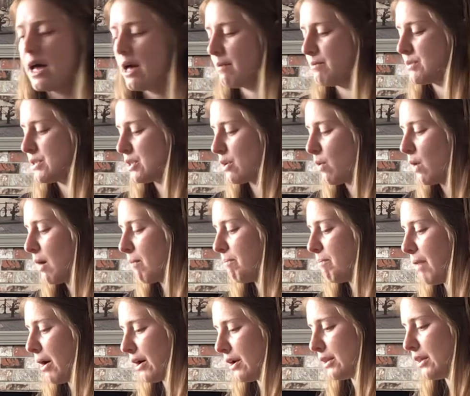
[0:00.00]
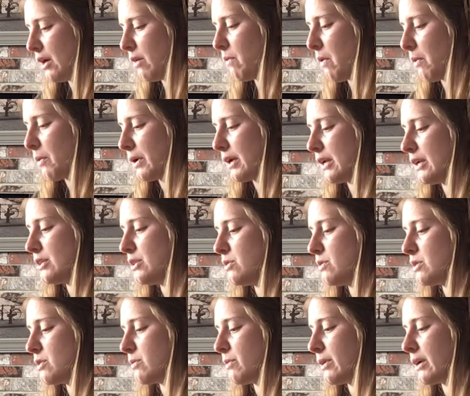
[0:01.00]
So a Barlow, what we're going to do
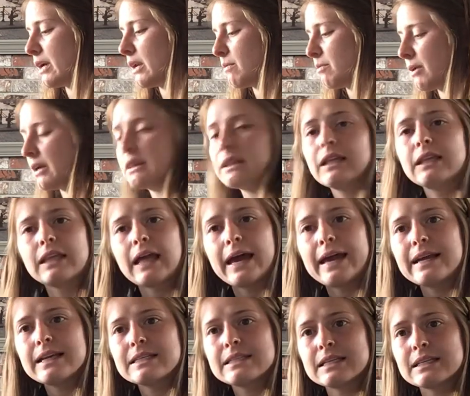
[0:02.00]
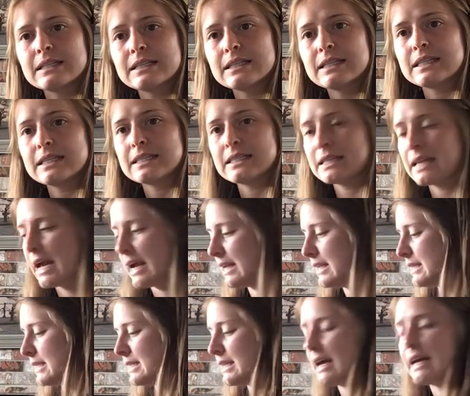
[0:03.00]
is we're going to bring the legs into this
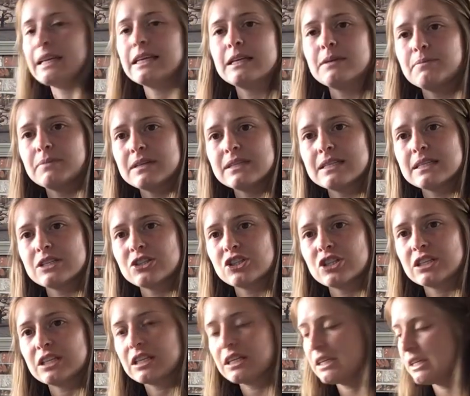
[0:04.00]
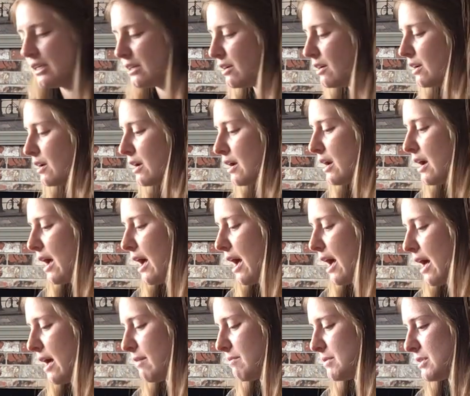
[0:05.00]
90-90 position here.
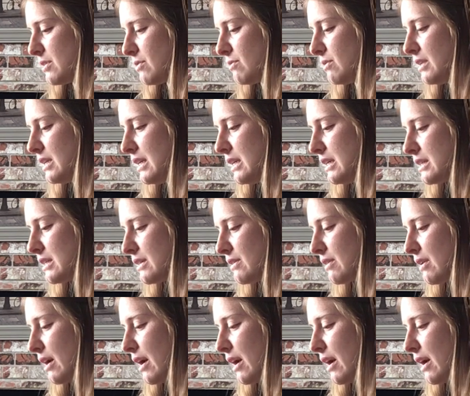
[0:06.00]
So knees,